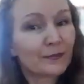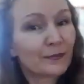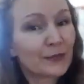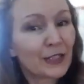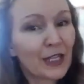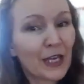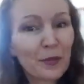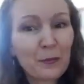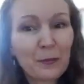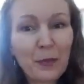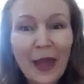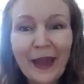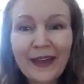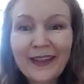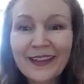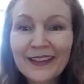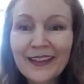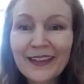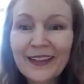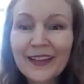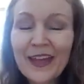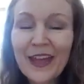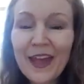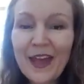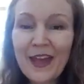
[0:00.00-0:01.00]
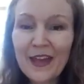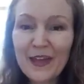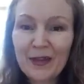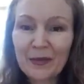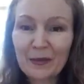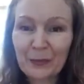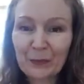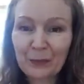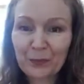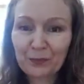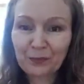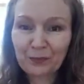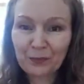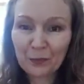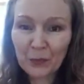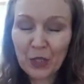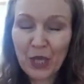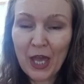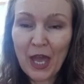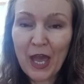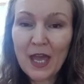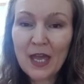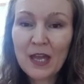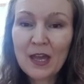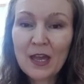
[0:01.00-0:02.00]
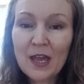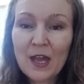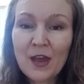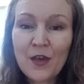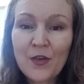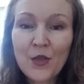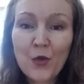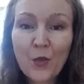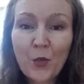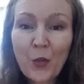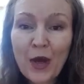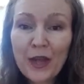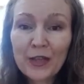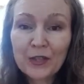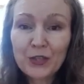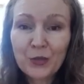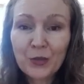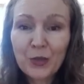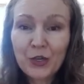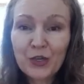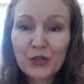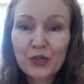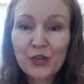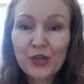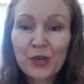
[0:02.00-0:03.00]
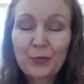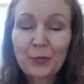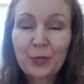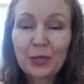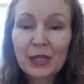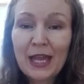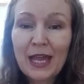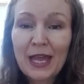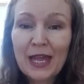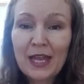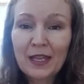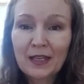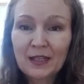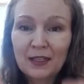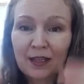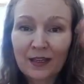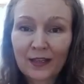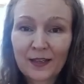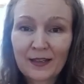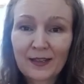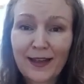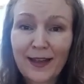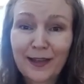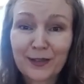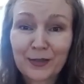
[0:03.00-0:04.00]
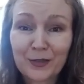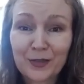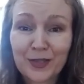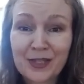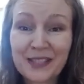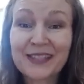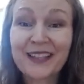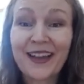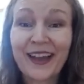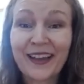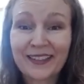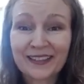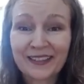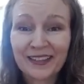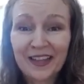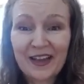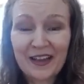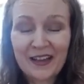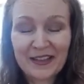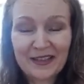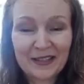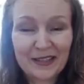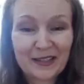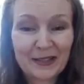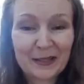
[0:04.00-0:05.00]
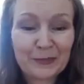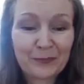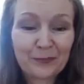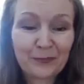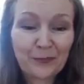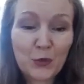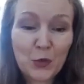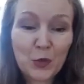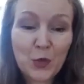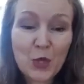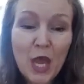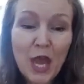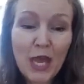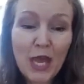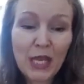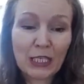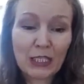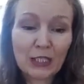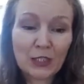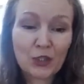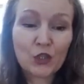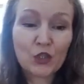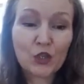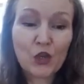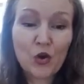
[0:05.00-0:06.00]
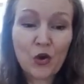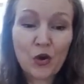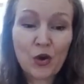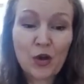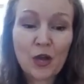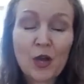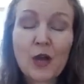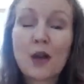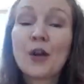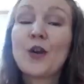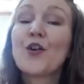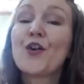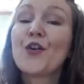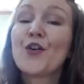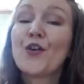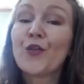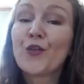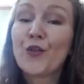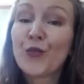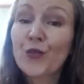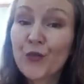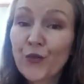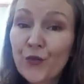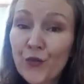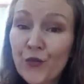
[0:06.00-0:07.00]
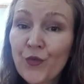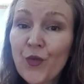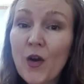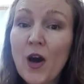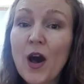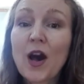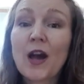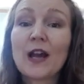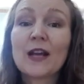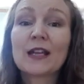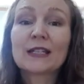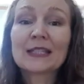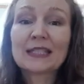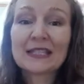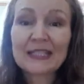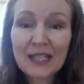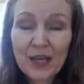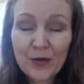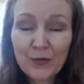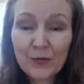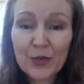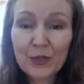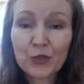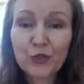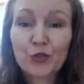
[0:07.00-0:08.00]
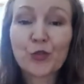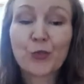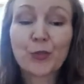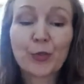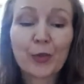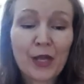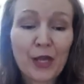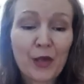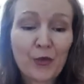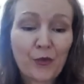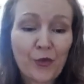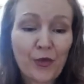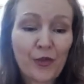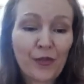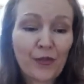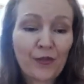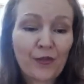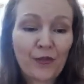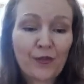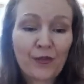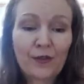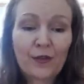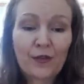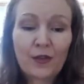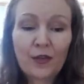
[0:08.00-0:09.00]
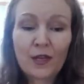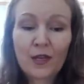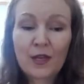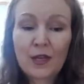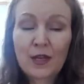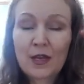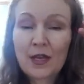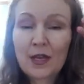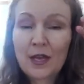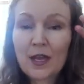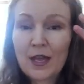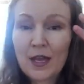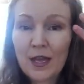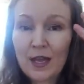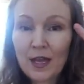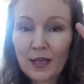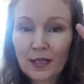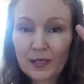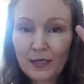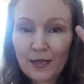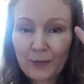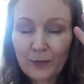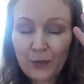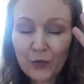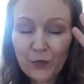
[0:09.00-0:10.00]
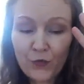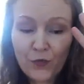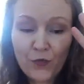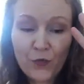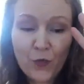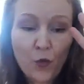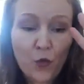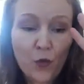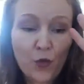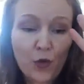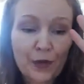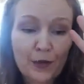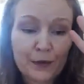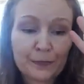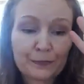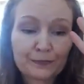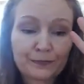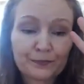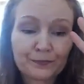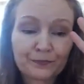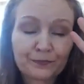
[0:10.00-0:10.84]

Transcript: get back in the game, okay? The ones who are actually playing, not on the sidelines. Okay, so find someone to play with. And number 4,